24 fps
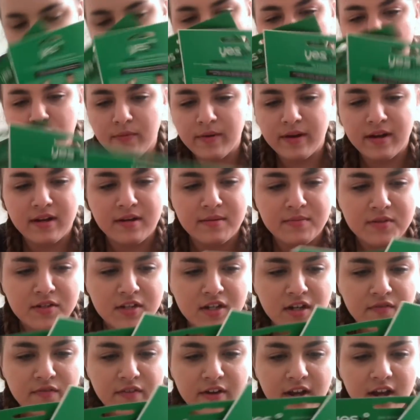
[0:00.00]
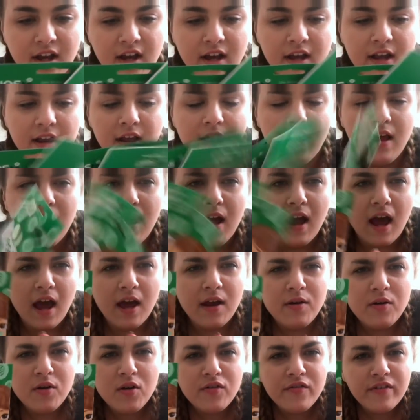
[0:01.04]
Some other random stuff I got. I
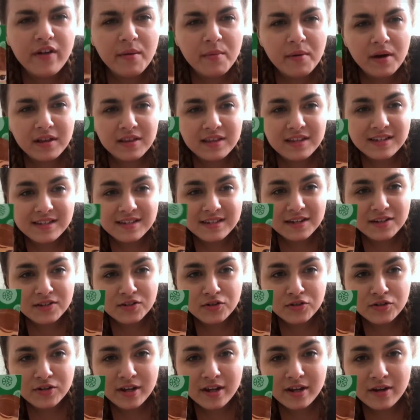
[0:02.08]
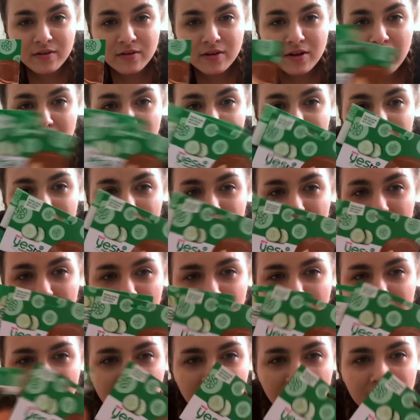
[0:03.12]
don't know if I bought these yesterday or not,
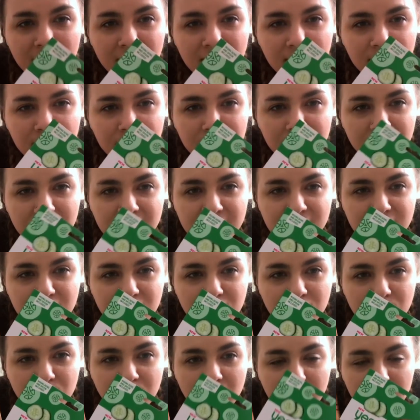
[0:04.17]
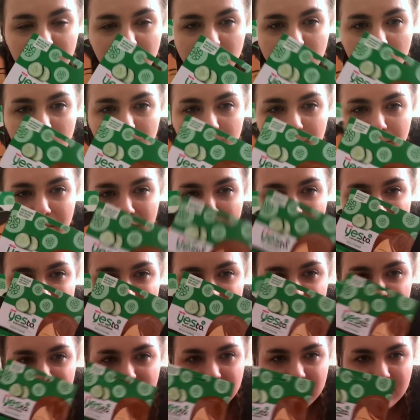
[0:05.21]
but I got a couple Yes to cucumber
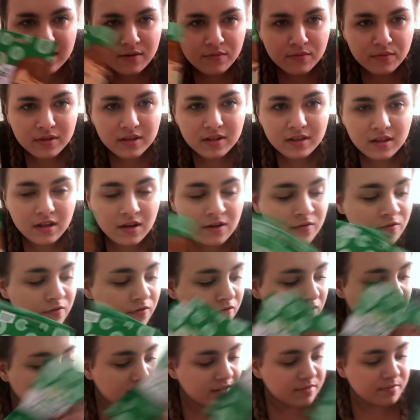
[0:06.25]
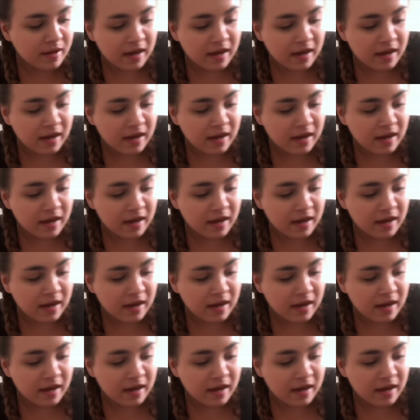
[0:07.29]
masks because I really love face